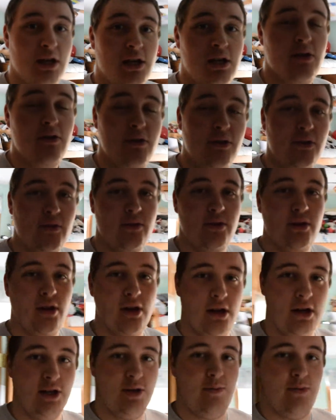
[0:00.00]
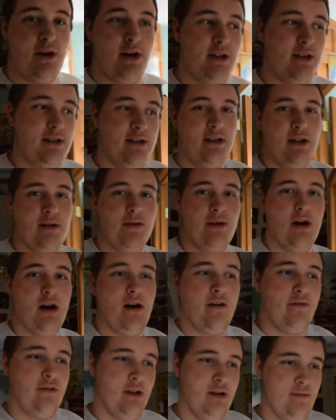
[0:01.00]
Going through a dark spot, this is going to be
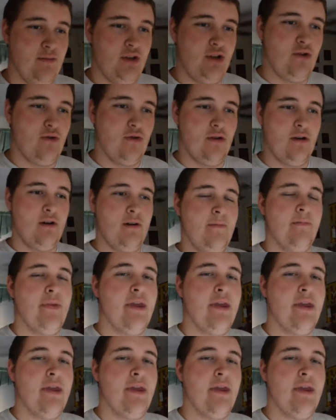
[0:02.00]
awful, I'm sure.